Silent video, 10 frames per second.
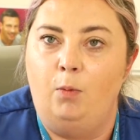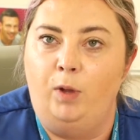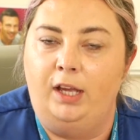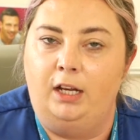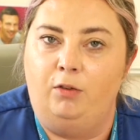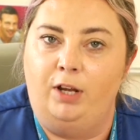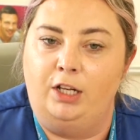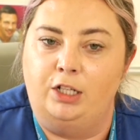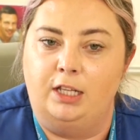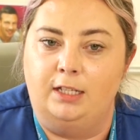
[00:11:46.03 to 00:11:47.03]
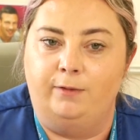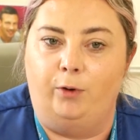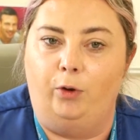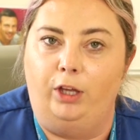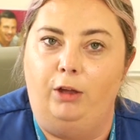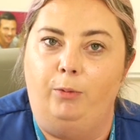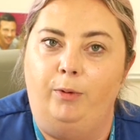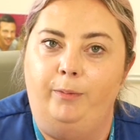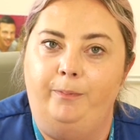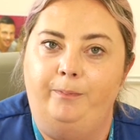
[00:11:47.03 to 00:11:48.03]
and we can arrange these for
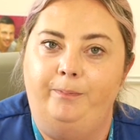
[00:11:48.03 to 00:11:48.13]
you.